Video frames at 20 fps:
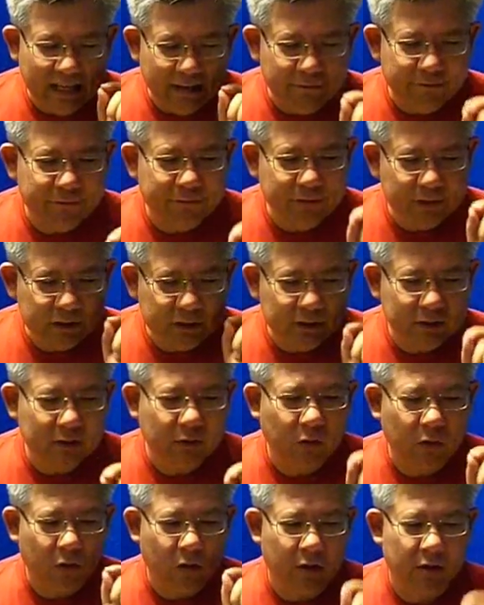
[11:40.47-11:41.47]
every
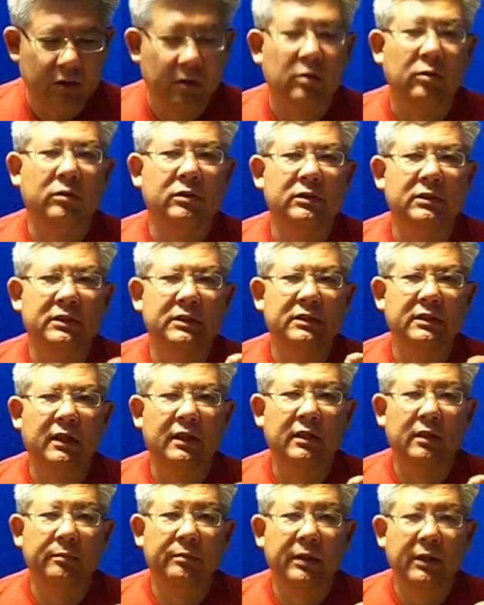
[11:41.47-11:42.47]
single article in the
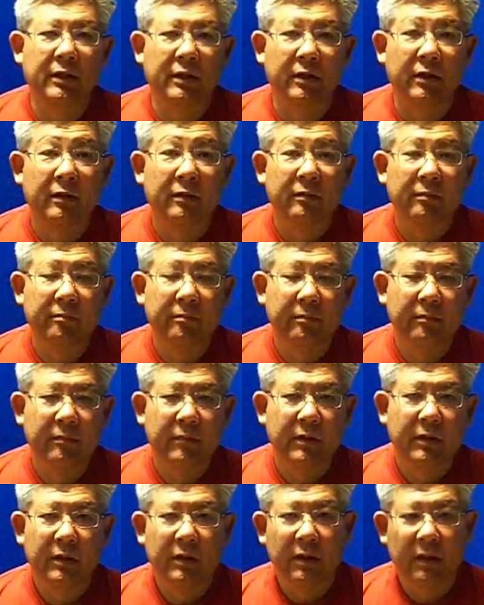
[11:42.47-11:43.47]
encyclopedia
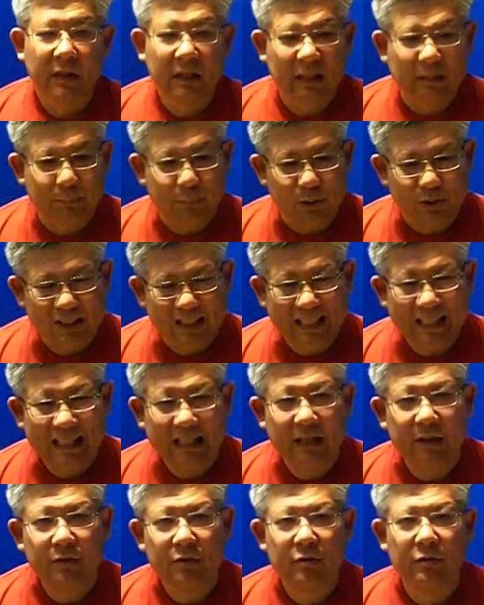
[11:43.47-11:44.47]
that
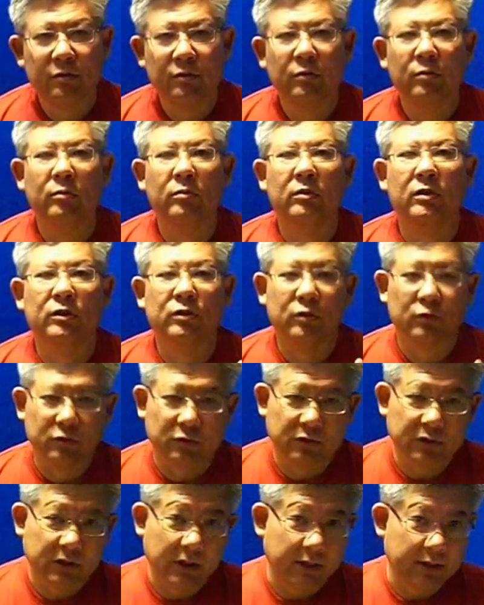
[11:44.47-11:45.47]
pertained to the
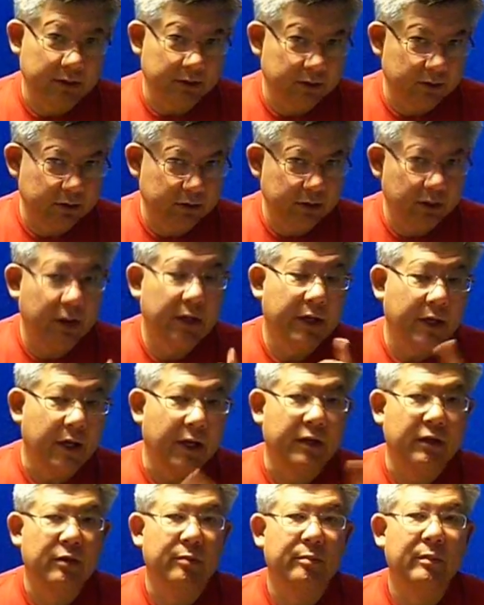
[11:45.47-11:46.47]
social sciences
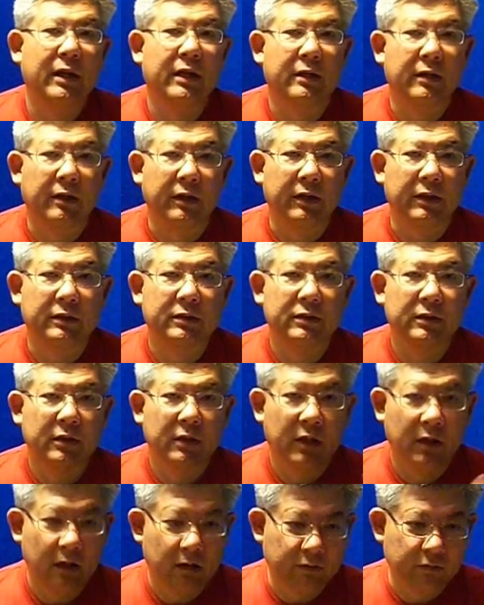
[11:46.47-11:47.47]
and humanities.
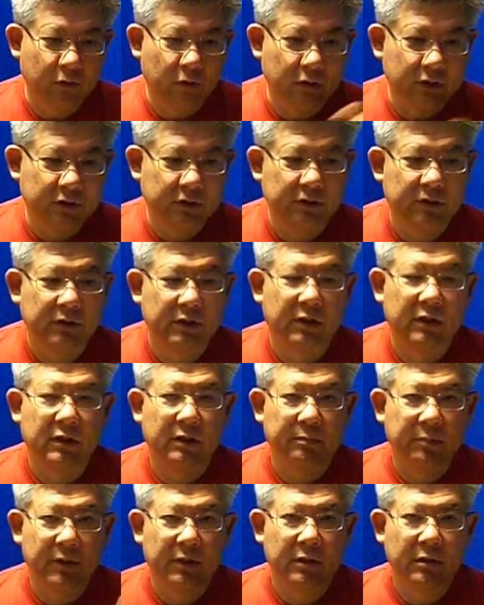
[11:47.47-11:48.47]
And of course, the
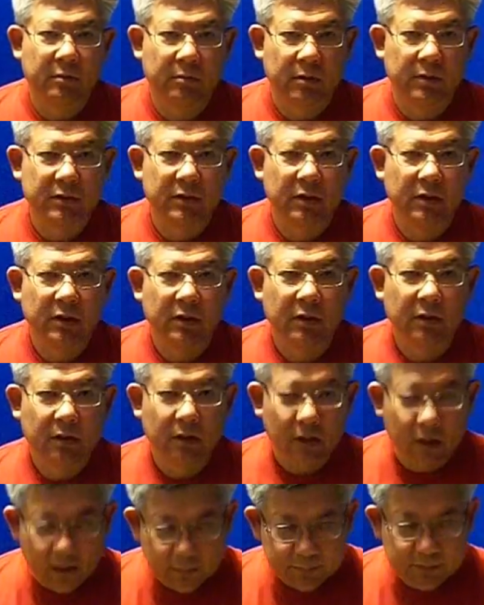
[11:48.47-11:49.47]
encyclopedia was
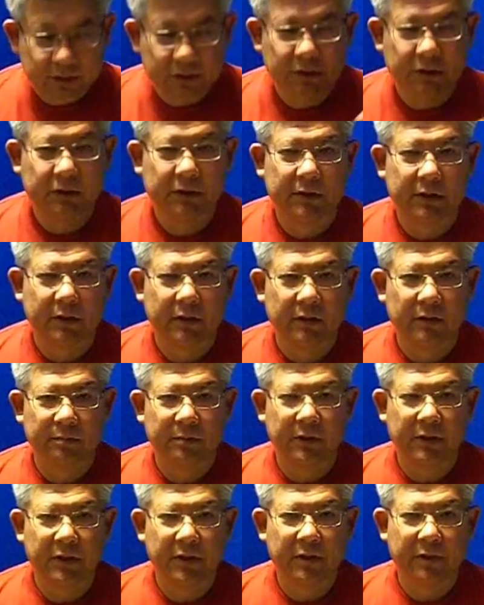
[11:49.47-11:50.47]
Compton's
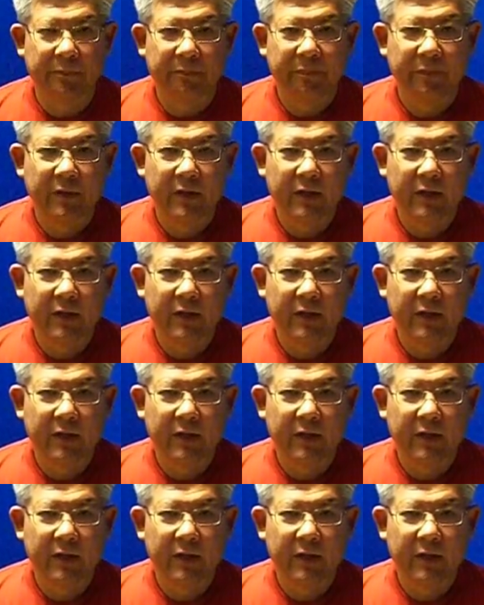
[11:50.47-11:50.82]
encyclopedia.